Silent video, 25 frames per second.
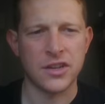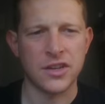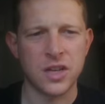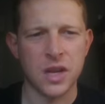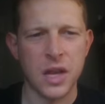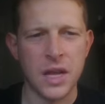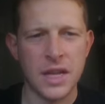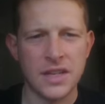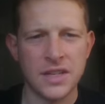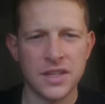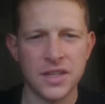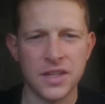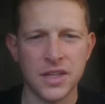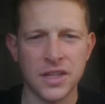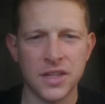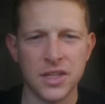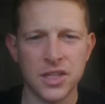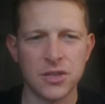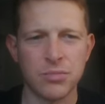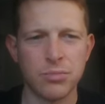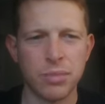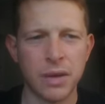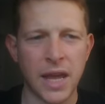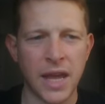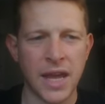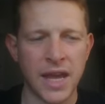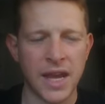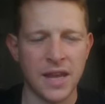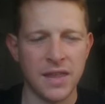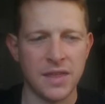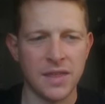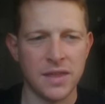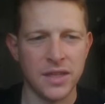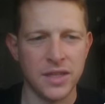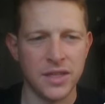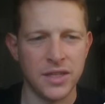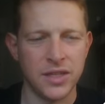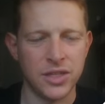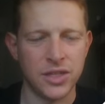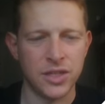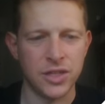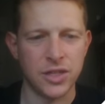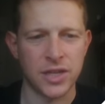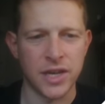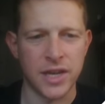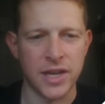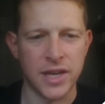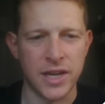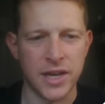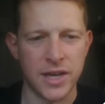so let's explain this
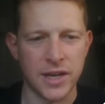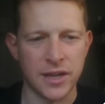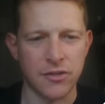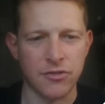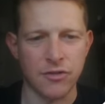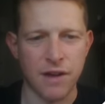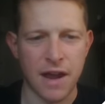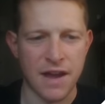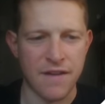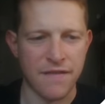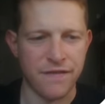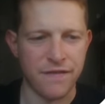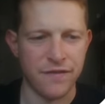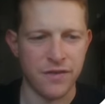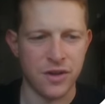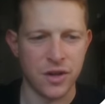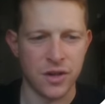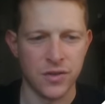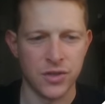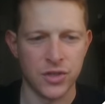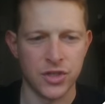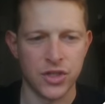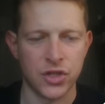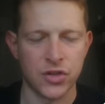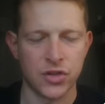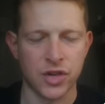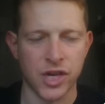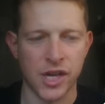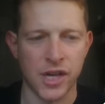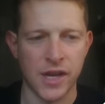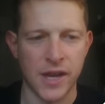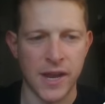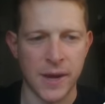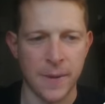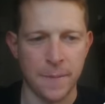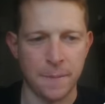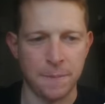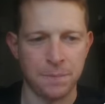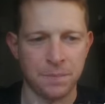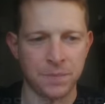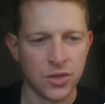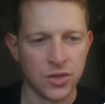graph on the screen now.